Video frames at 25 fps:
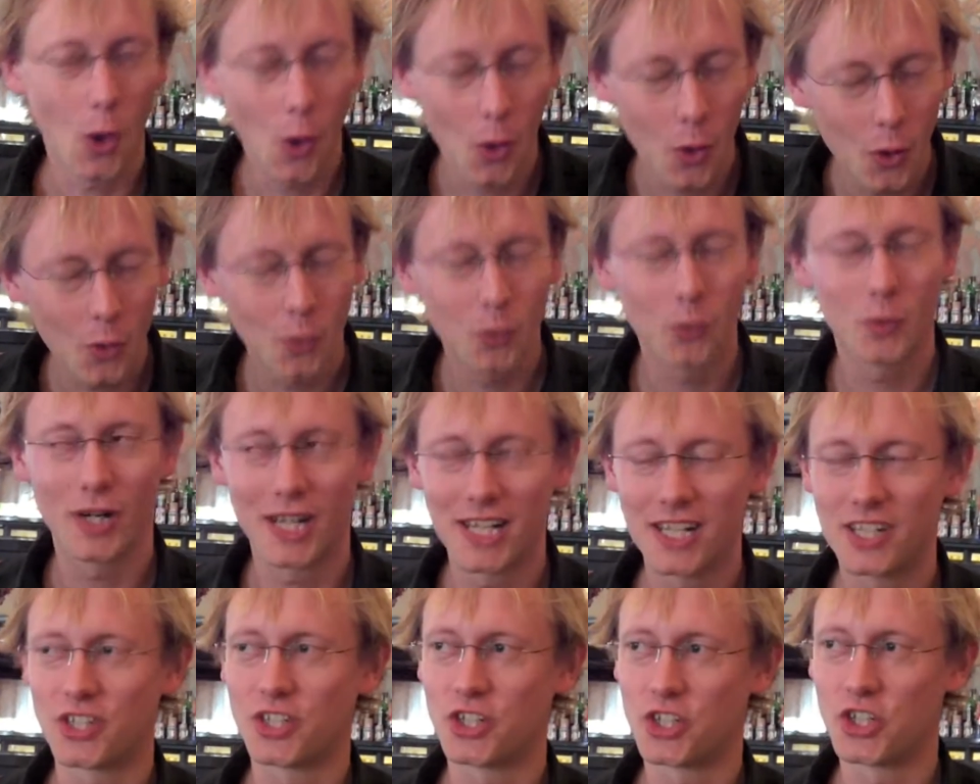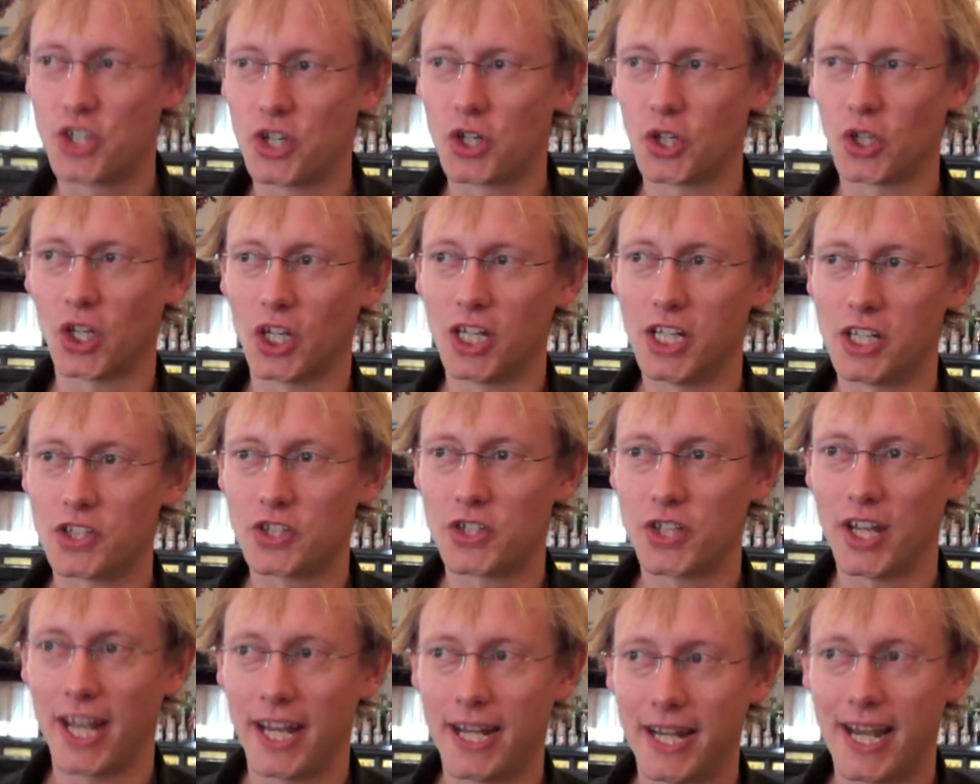Always a journalist.
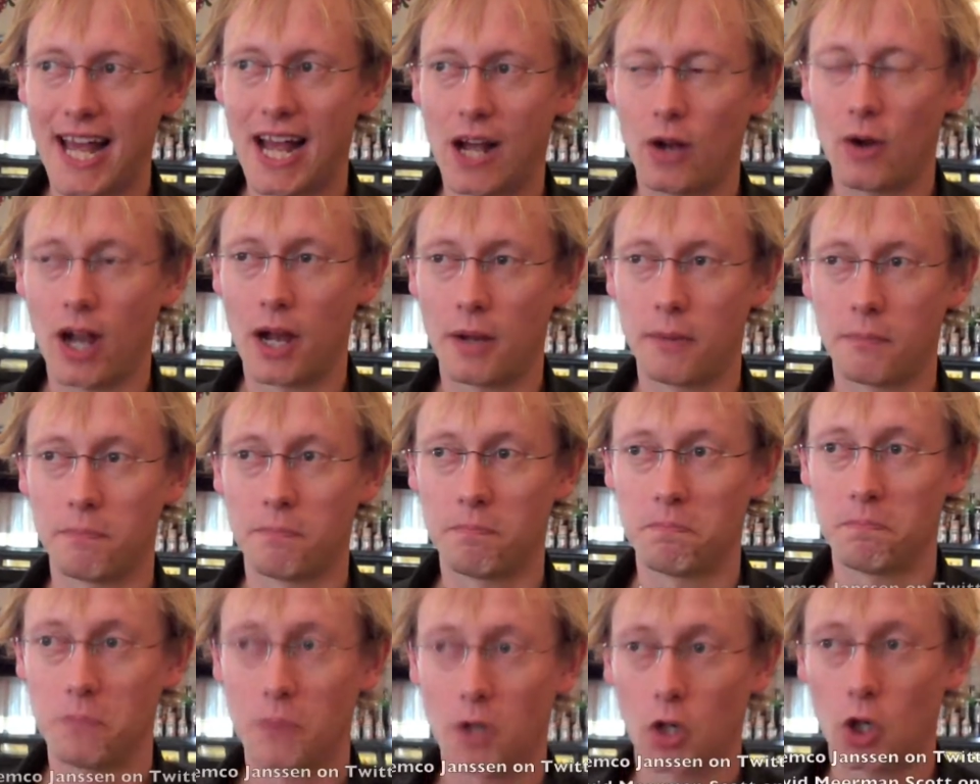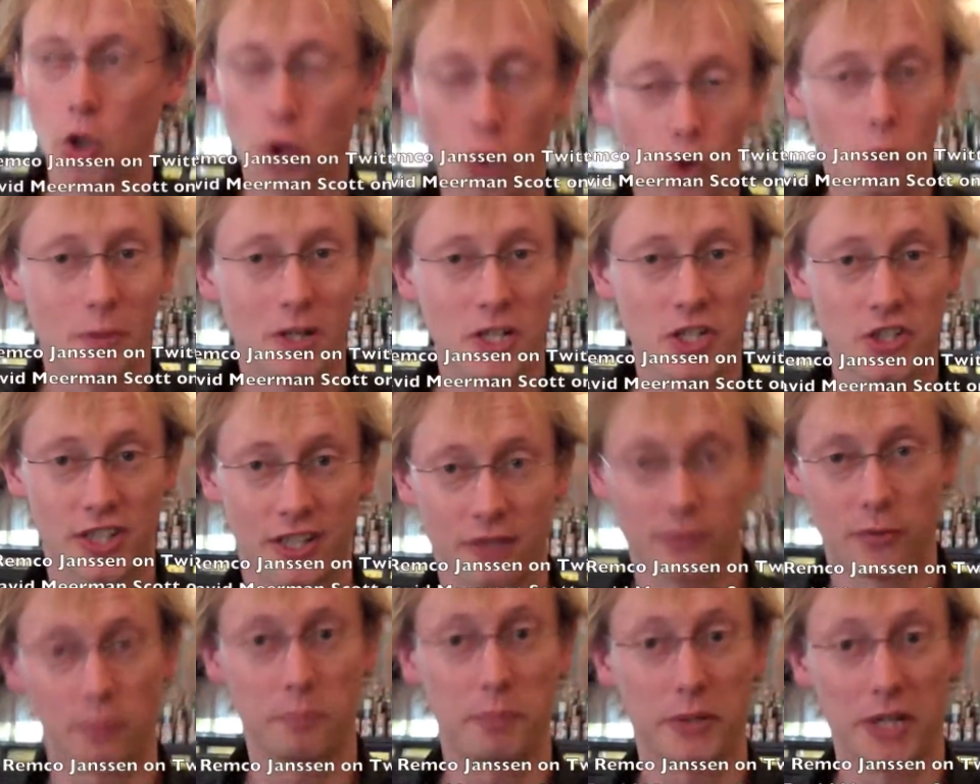And now call
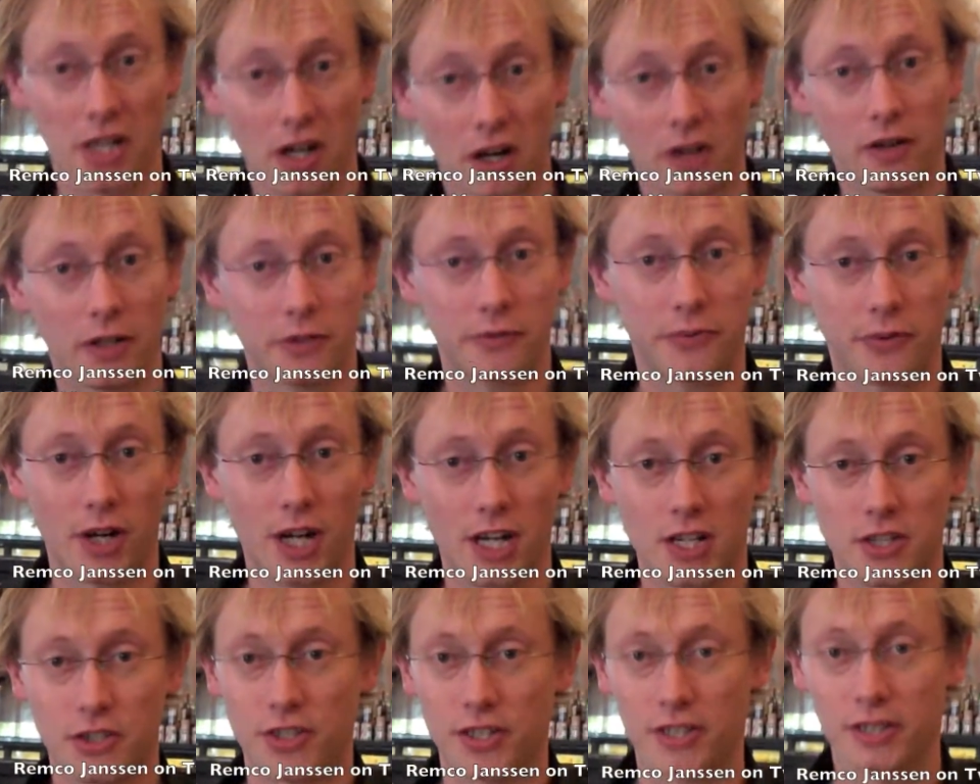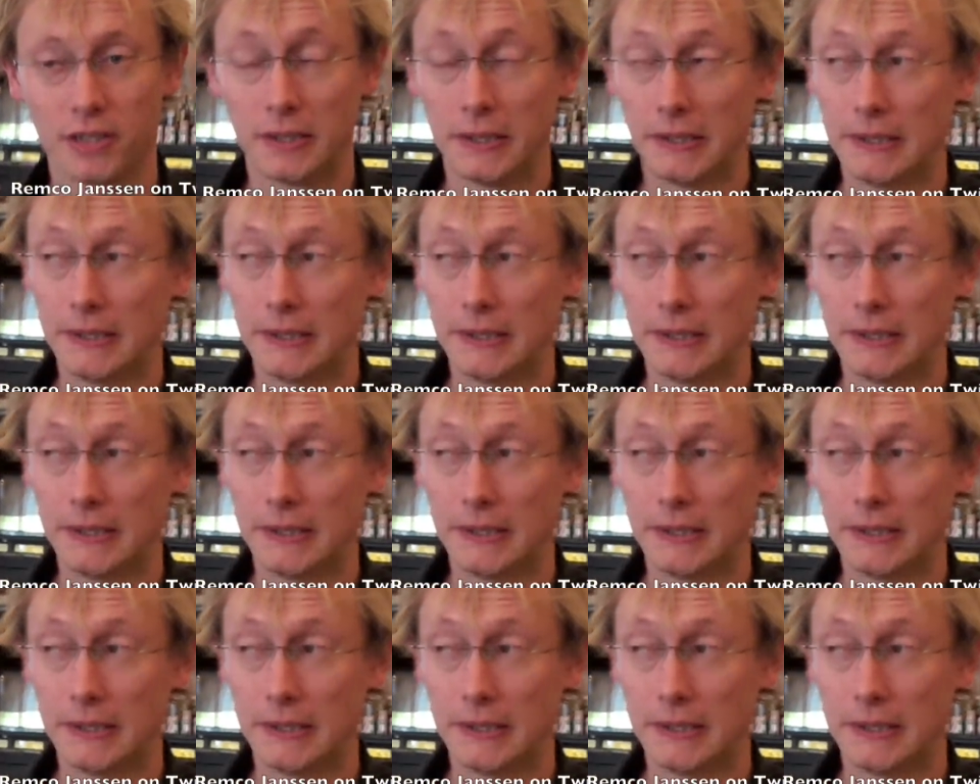myself a PR advisor.